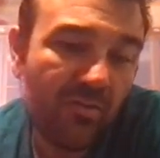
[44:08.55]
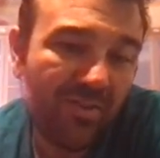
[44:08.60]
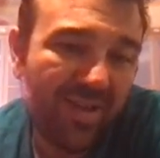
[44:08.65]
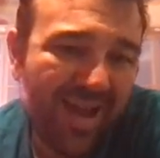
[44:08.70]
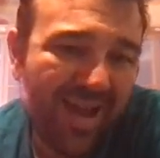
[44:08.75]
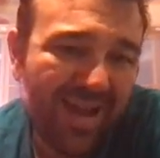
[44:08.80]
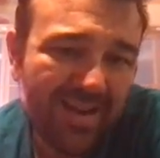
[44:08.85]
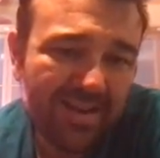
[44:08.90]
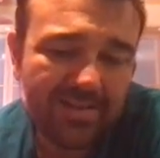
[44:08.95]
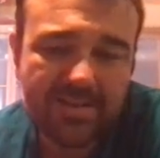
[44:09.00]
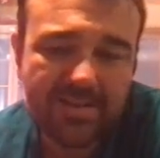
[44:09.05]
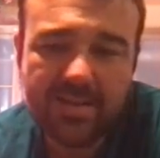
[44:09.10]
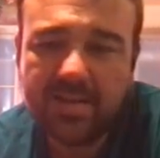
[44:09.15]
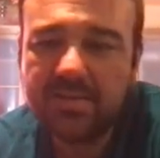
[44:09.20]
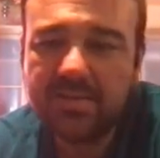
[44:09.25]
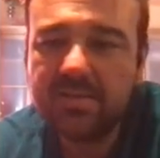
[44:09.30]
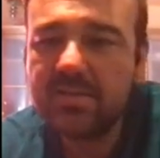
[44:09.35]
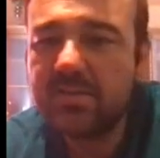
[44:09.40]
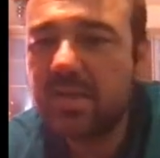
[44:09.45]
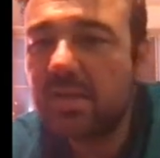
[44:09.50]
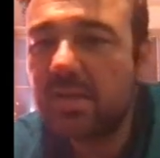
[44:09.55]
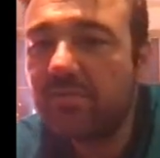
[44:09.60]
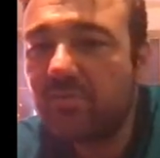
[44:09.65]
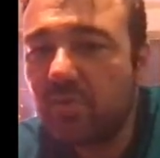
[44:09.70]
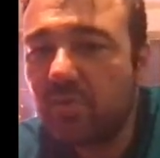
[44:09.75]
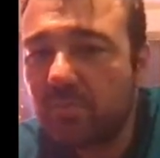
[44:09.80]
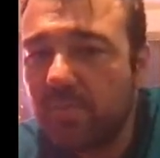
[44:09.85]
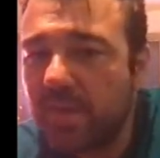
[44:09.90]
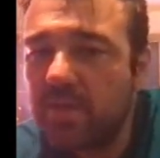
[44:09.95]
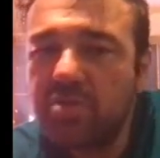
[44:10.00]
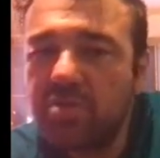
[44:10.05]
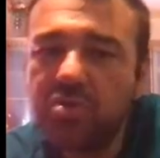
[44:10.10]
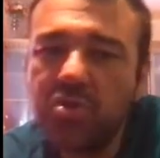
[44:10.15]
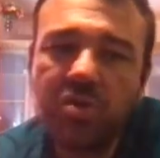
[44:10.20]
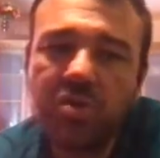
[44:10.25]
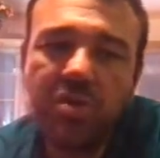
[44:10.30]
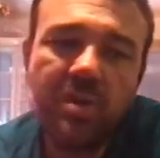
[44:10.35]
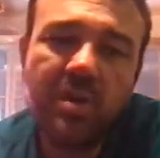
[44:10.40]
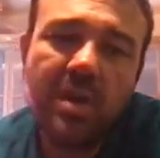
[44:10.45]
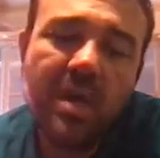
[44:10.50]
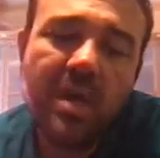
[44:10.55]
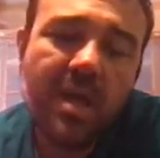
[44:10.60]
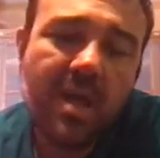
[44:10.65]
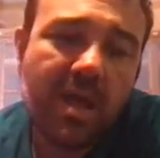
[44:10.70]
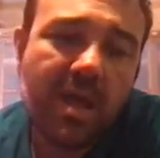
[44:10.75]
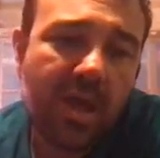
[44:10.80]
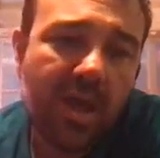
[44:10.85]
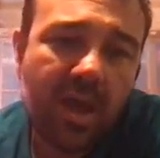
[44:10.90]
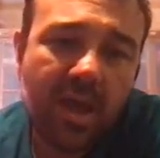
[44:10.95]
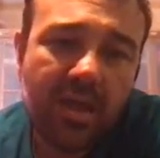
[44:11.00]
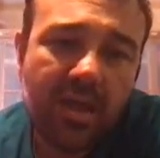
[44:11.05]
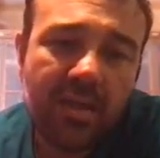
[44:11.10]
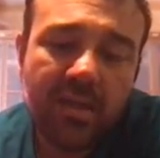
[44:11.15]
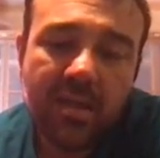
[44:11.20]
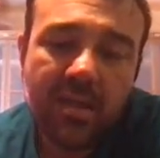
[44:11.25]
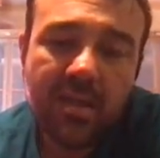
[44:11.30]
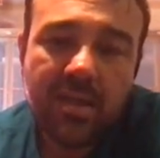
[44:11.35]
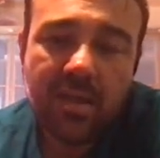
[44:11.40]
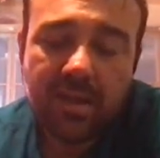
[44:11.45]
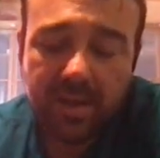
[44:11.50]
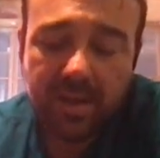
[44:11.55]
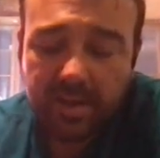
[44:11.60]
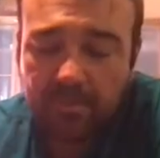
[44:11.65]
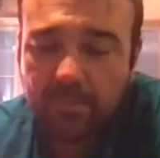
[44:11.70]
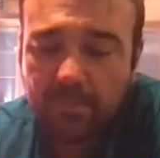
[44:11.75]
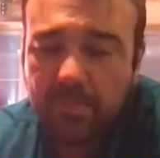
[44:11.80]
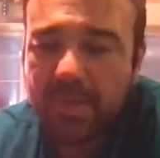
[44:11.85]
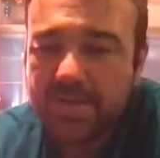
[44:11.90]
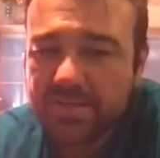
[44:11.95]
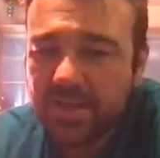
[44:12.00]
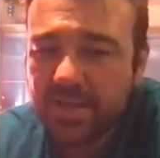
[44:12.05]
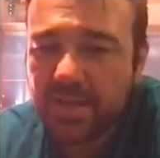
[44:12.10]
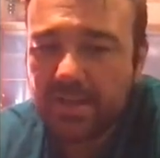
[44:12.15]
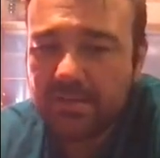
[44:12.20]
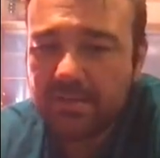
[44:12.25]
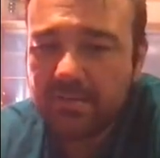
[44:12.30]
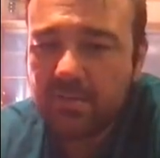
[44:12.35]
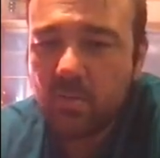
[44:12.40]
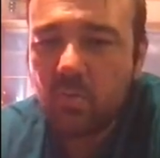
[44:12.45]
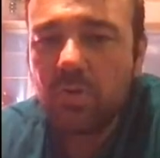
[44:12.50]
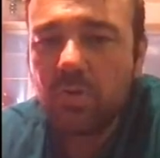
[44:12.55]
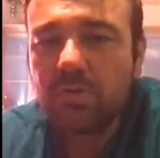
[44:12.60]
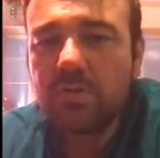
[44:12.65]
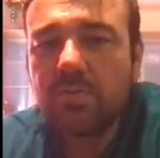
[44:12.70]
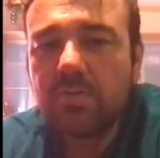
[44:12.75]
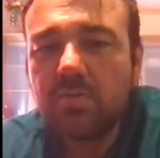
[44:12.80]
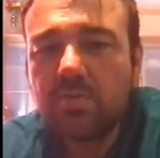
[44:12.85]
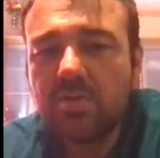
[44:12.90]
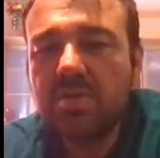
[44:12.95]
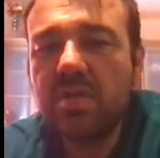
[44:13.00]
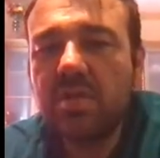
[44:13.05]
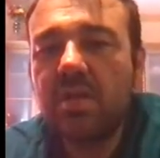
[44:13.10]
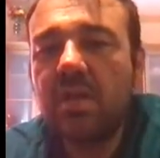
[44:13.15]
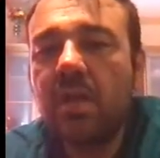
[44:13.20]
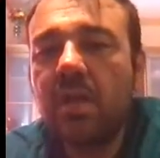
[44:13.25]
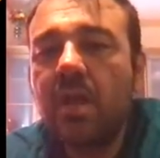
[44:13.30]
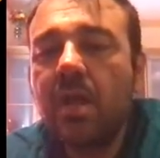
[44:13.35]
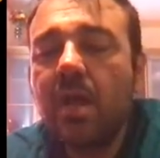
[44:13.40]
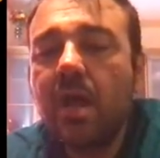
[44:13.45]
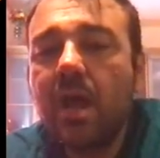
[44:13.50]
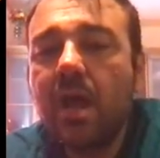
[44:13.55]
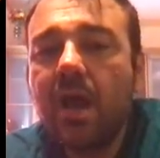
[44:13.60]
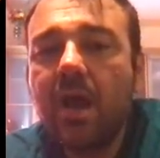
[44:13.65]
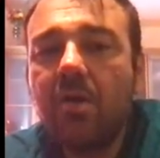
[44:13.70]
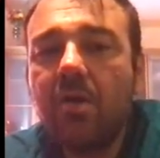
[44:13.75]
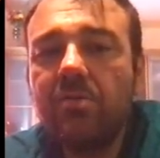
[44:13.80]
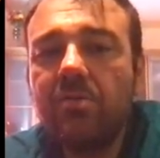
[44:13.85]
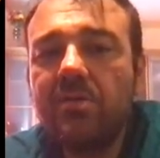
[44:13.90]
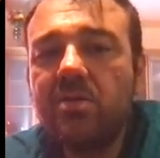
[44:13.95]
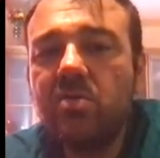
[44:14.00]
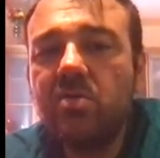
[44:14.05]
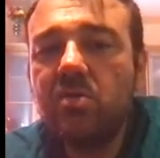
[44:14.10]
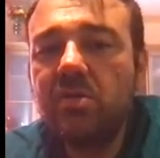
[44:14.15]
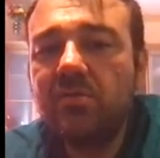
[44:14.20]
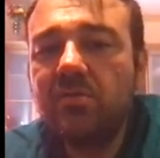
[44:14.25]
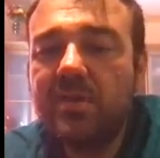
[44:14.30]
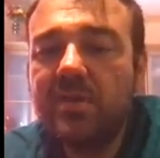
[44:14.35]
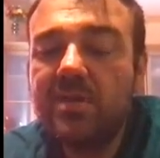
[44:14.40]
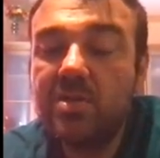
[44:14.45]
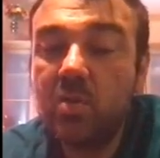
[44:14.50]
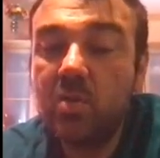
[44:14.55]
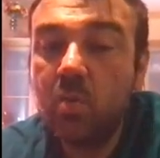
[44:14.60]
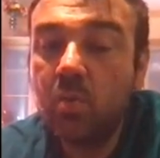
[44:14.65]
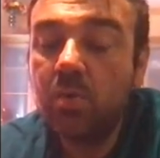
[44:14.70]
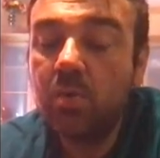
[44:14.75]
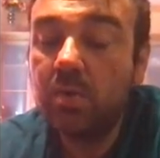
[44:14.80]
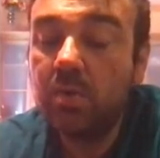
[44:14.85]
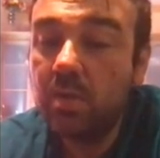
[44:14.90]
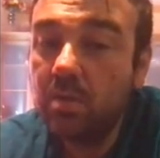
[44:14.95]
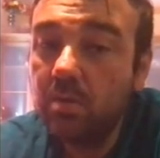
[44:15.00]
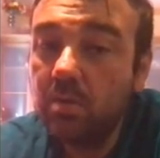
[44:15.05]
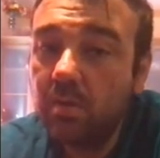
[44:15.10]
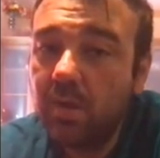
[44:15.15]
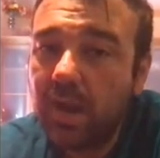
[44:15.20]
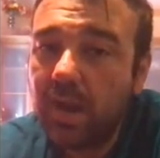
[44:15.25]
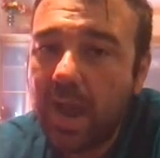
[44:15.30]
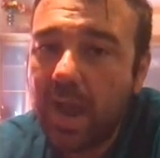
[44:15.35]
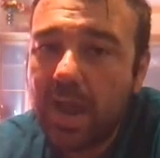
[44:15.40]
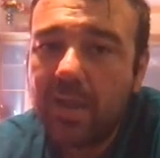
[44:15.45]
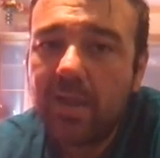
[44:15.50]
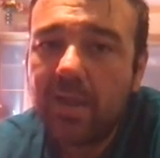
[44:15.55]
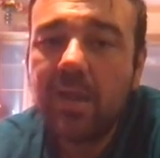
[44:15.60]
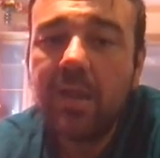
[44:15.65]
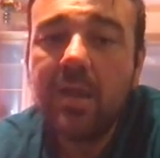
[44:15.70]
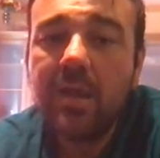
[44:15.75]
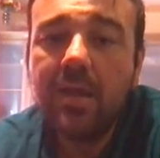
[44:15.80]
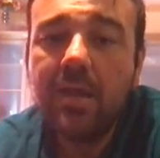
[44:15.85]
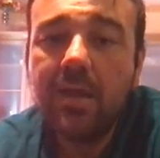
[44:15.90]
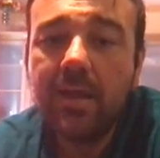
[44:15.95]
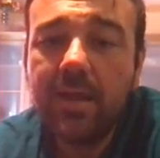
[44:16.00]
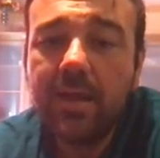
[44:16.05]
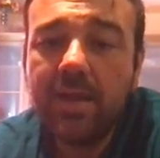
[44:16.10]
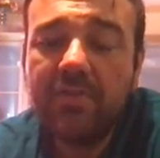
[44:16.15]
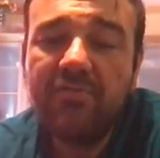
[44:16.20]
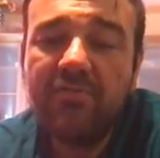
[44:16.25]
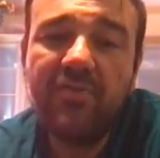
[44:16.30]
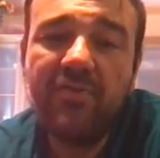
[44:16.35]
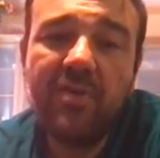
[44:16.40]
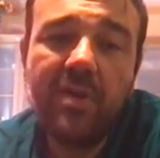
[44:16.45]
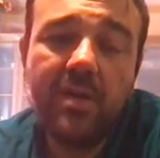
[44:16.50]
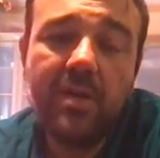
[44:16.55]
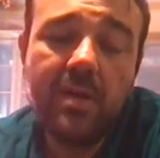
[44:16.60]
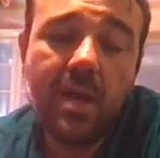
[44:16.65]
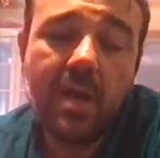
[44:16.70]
galaxies, star formation, and basically we wanted to see how the universe would look like if